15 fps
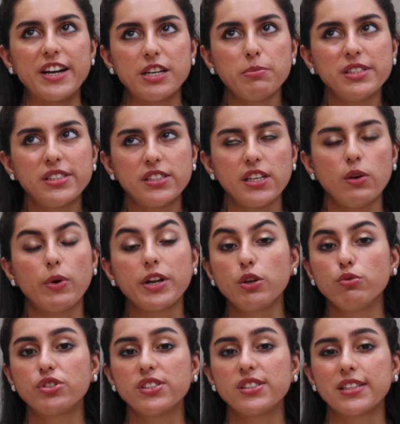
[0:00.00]
vitamin C,
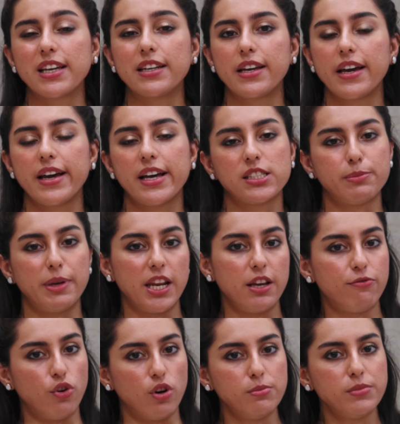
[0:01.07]
when used in skincare, has
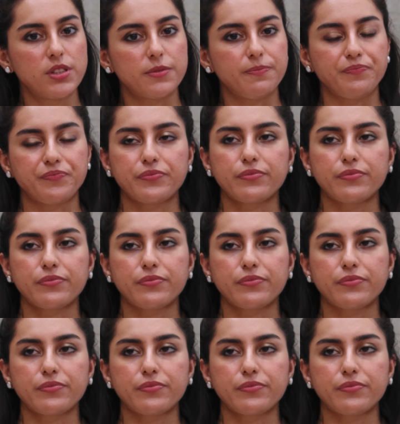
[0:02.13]
many forms.